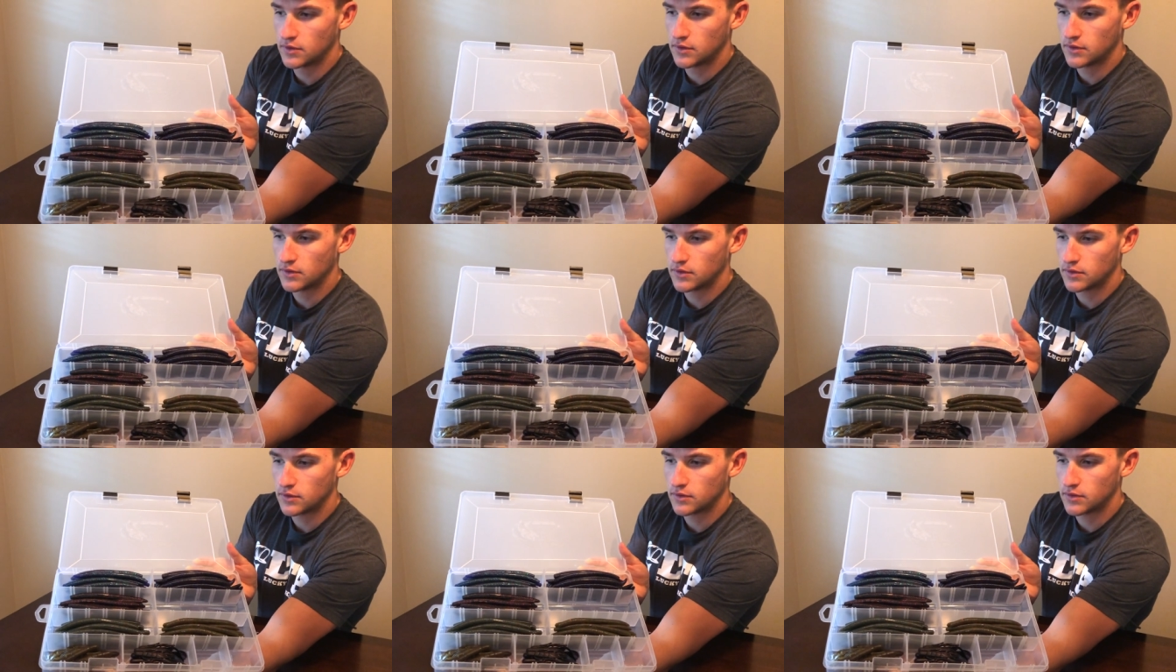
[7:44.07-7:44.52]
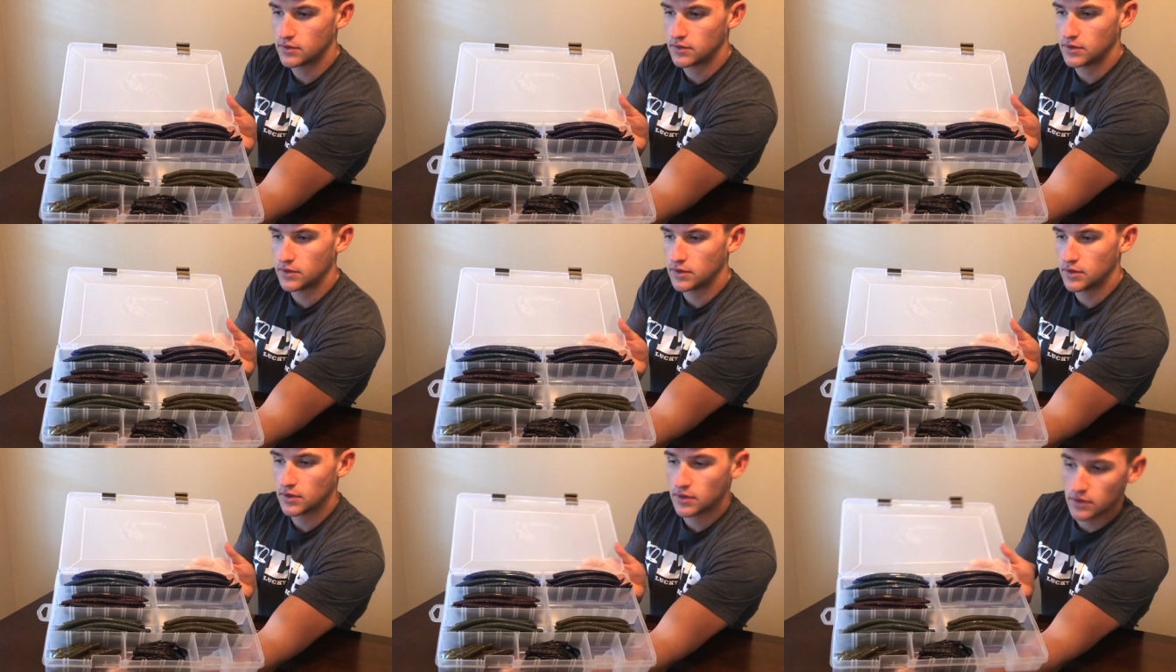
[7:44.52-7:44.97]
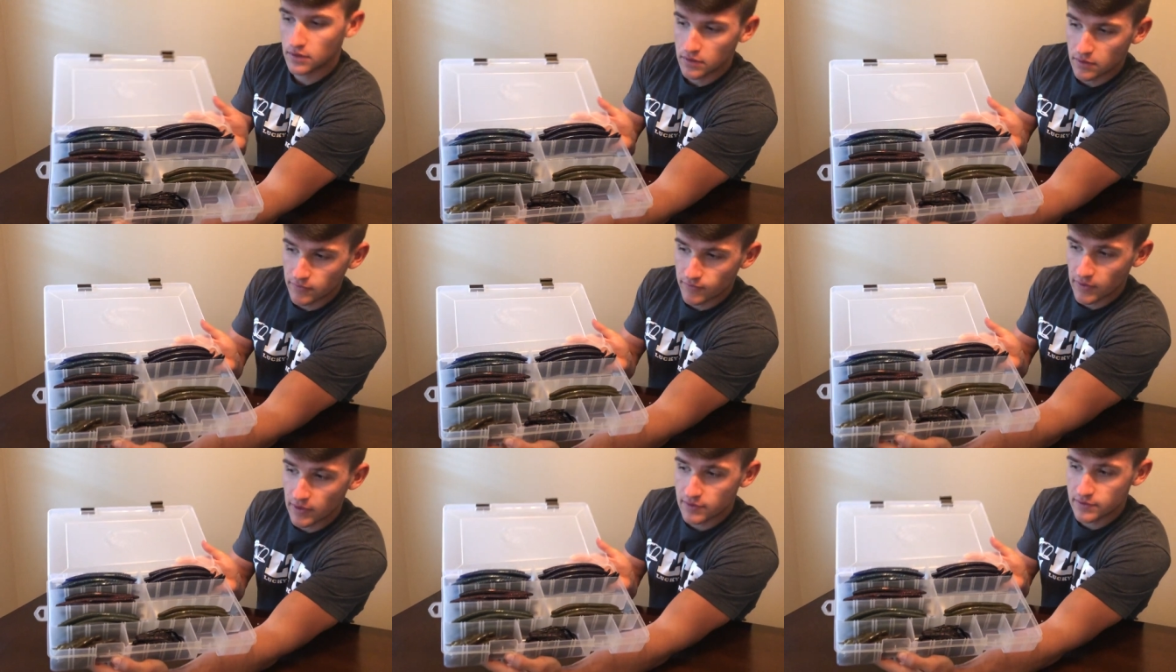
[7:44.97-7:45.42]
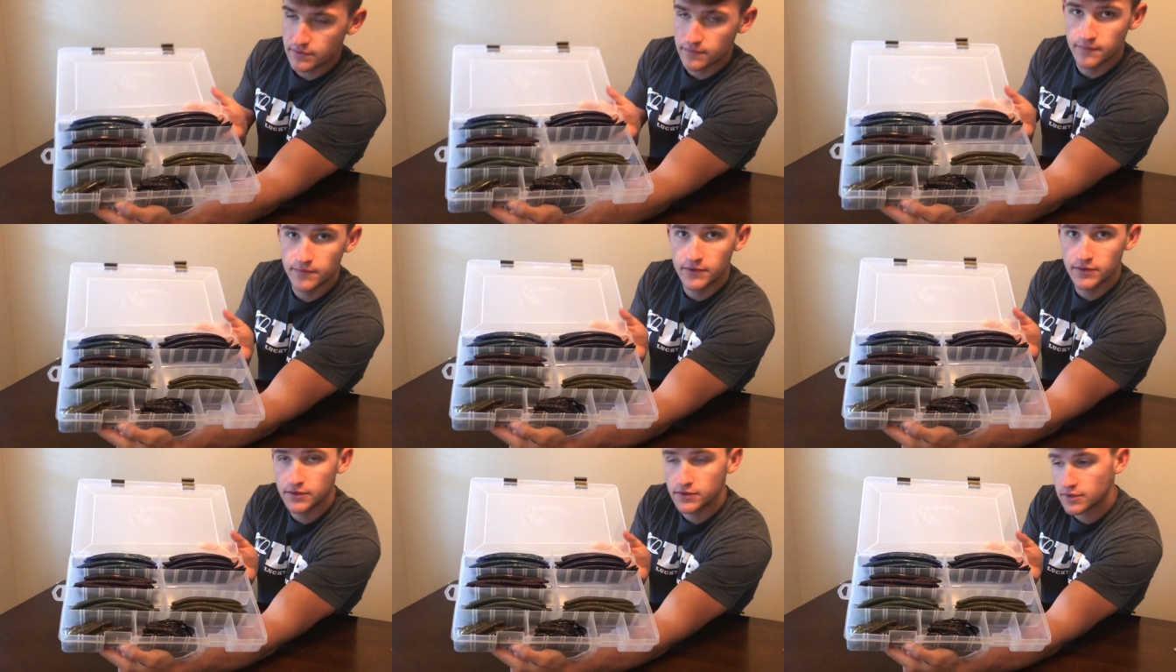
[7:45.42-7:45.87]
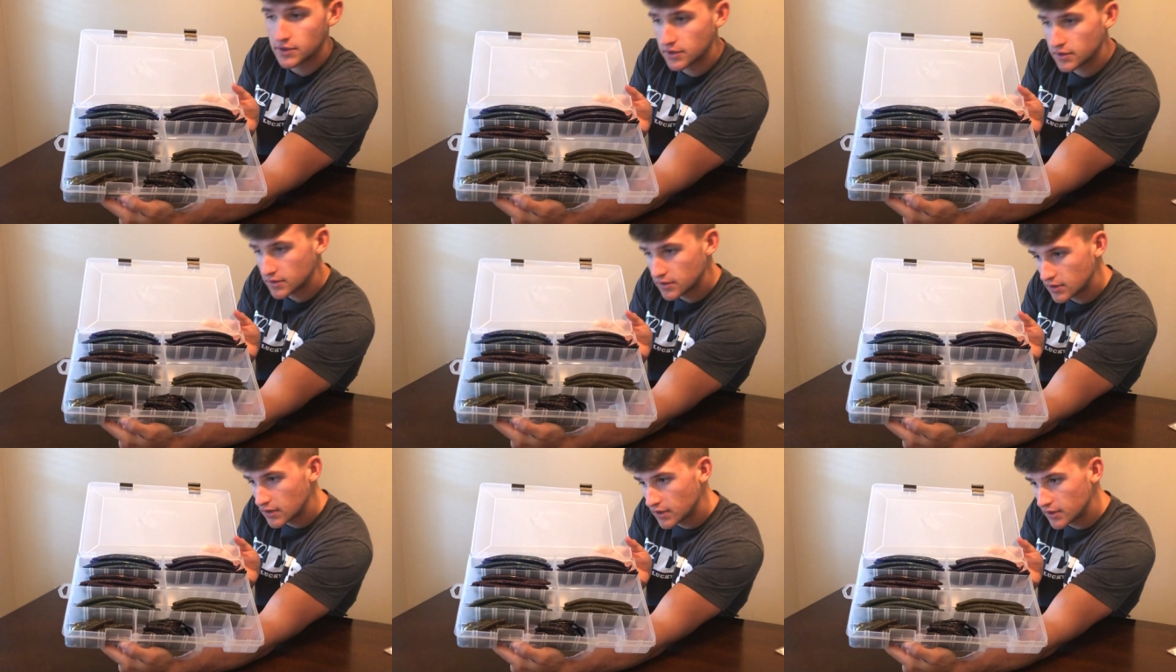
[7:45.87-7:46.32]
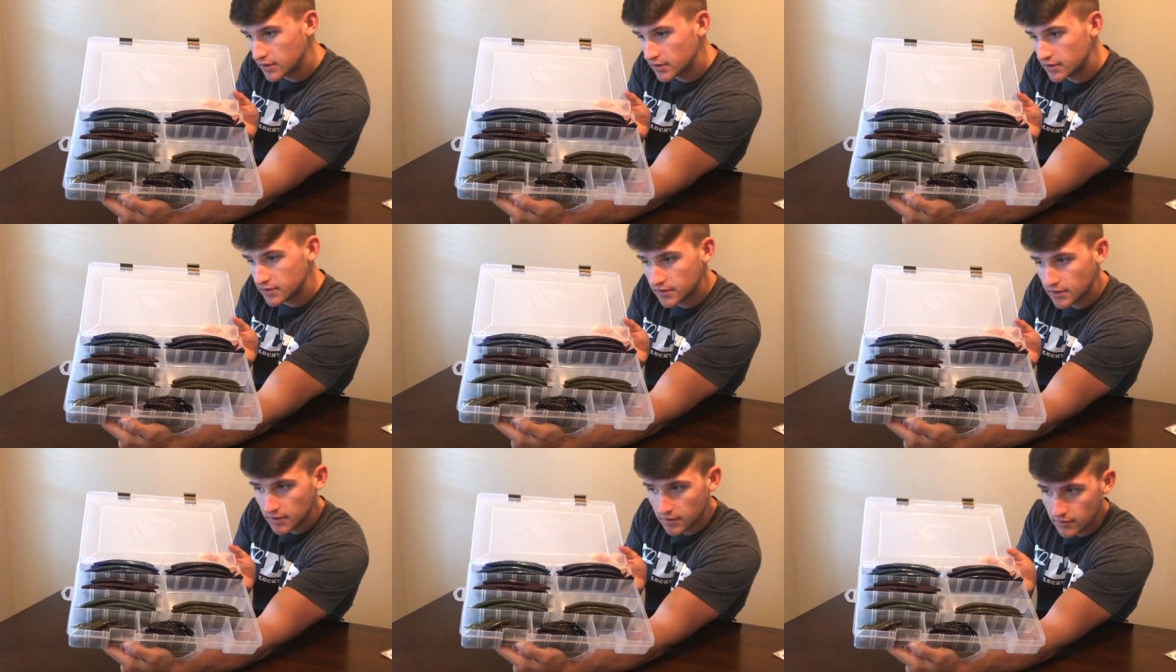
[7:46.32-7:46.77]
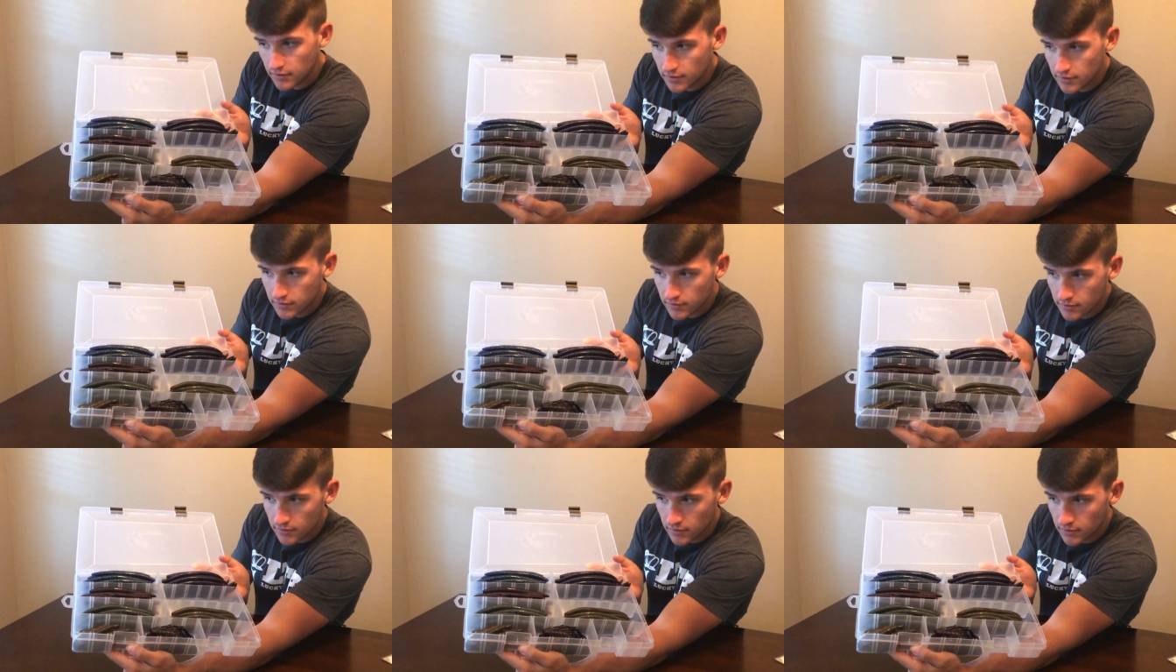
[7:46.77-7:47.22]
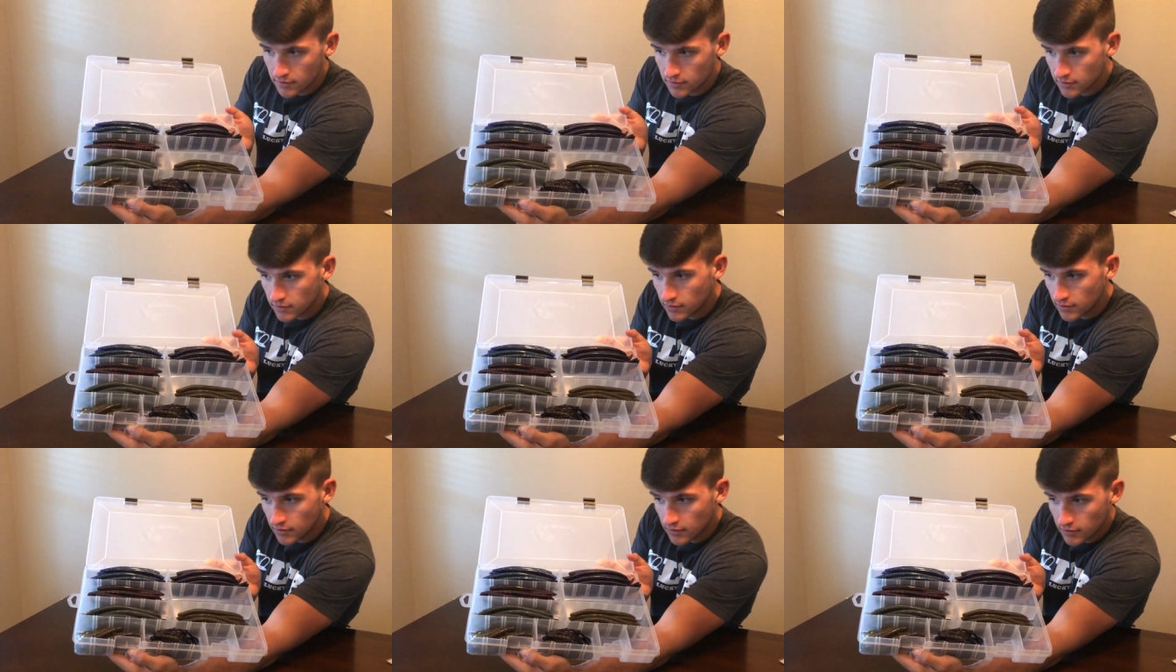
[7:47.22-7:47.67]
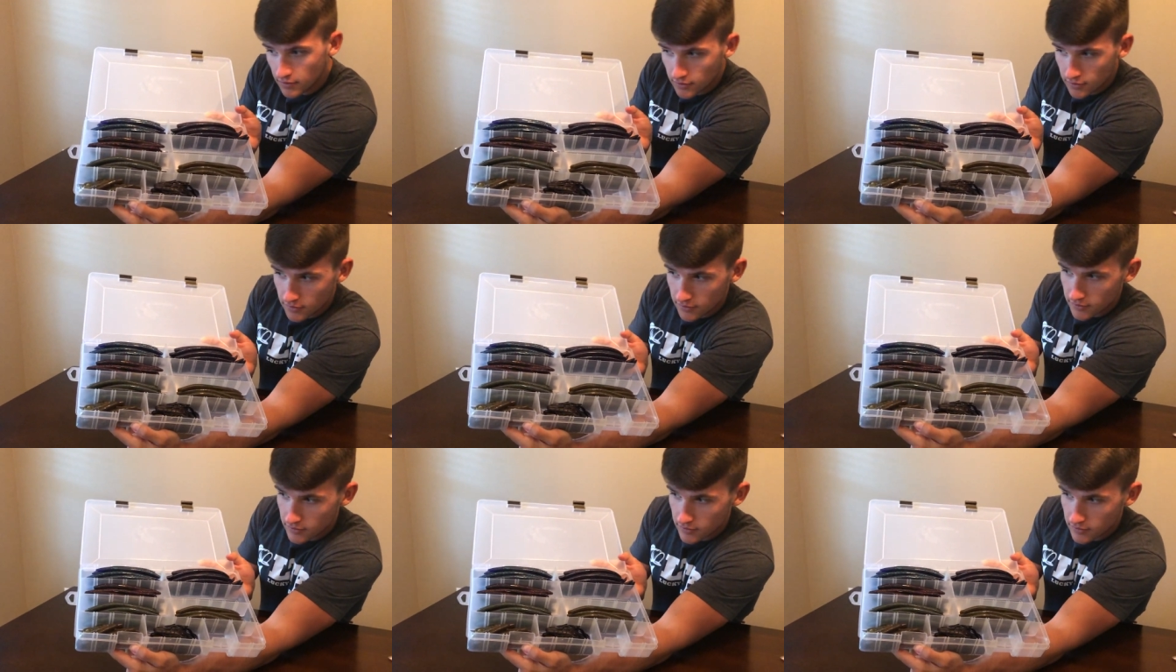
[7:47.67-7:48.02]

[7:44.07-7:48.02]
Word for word: That if was a fish, i I'd eat that right there.